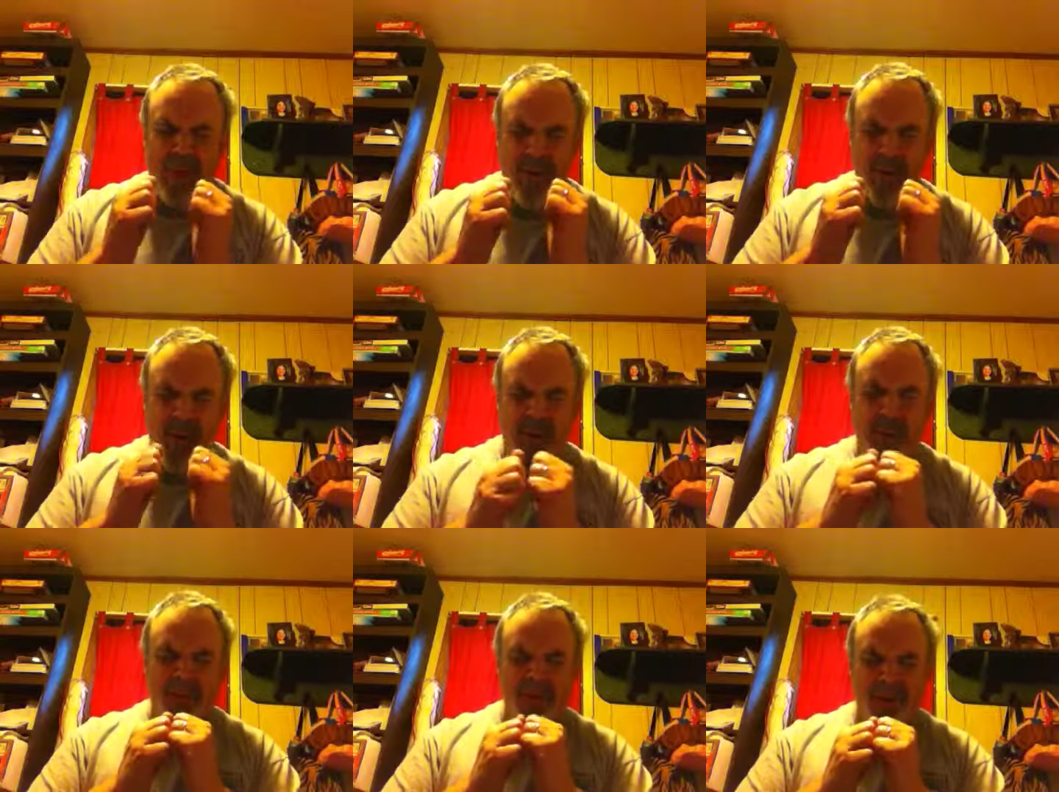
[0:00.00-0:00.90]
But help
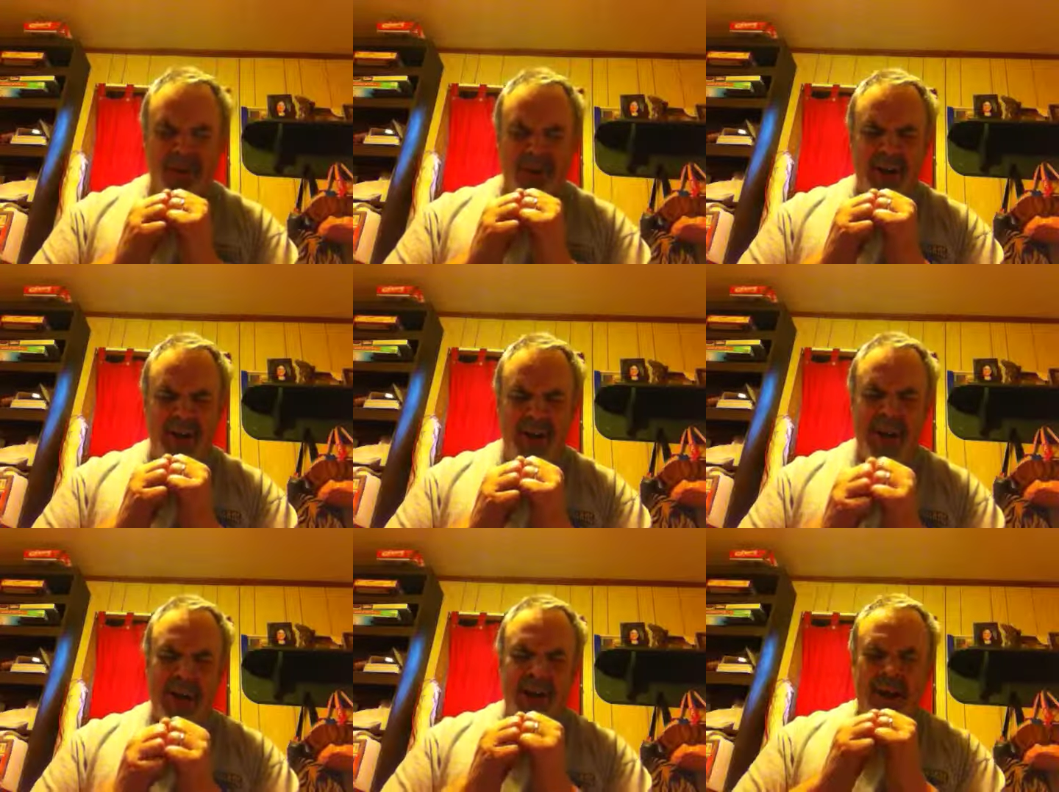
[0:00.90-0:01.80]
them, dear God,
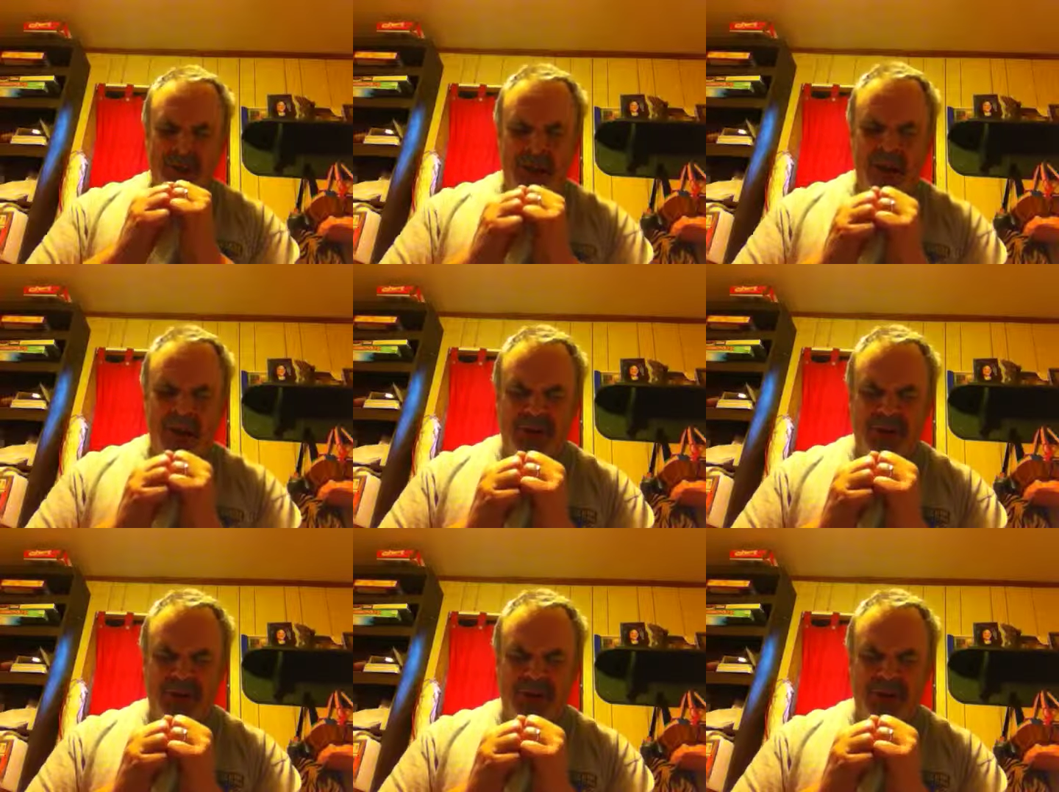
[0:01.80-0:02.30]
to look